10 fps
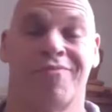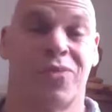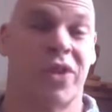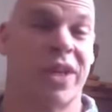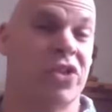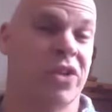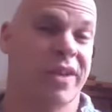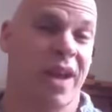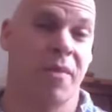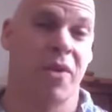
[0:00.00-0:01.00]
So that's your
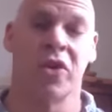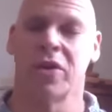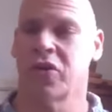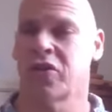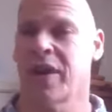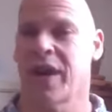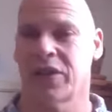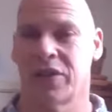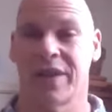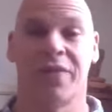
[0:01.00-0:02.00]
time, no
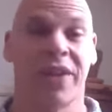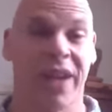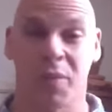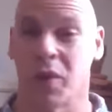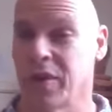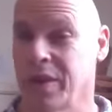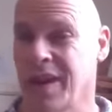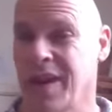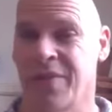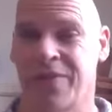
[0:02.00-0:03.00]
distractions. And if you get up early
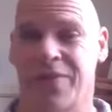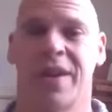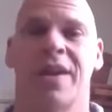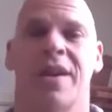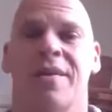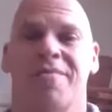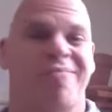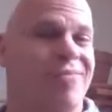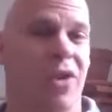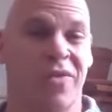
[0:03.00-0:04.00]
enough,
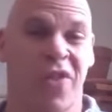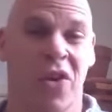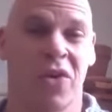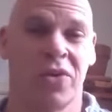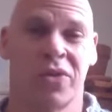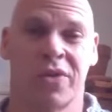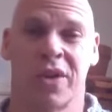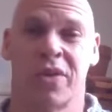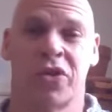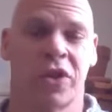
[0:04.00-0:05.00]
no phones,
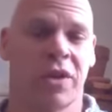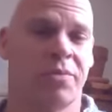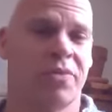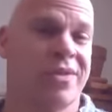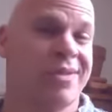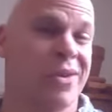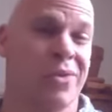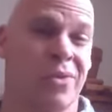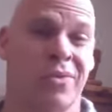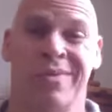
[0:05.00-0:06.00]
no chirps,
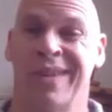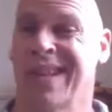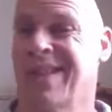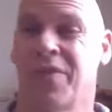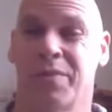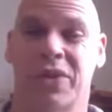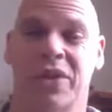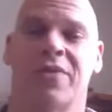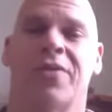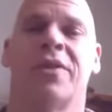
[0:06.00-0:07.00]
no nothing from a
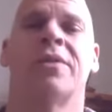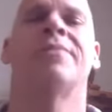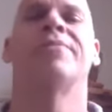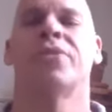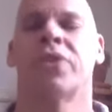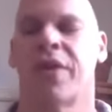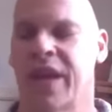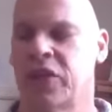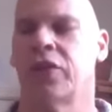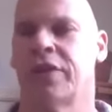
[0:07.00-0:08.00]
cell phone. So
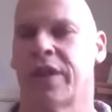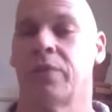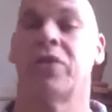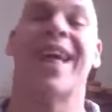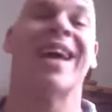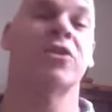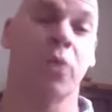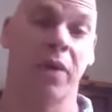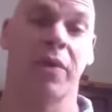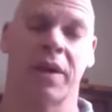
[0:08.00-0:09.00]
that's your time. So that's why
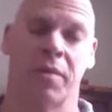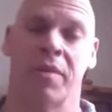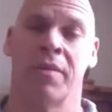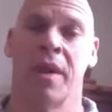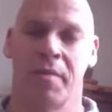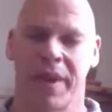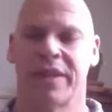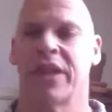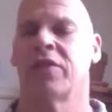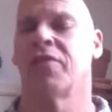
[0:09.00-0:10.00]
I recommend
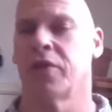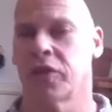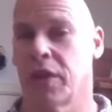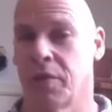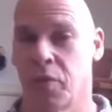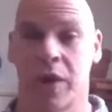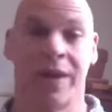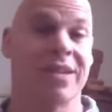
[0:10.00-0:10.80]
meditation first thing in the morning.